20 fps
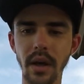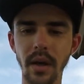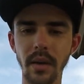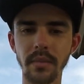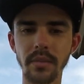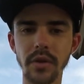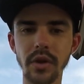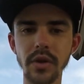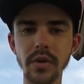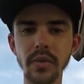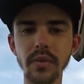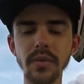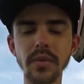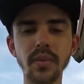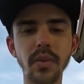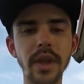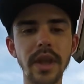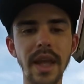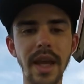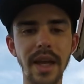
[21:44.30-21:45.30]
Just
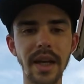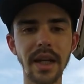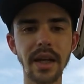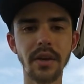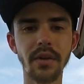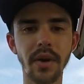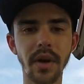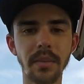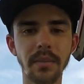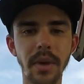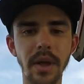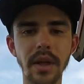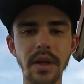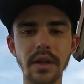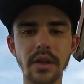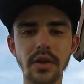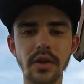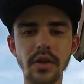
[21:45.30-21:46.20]
with any crankbait,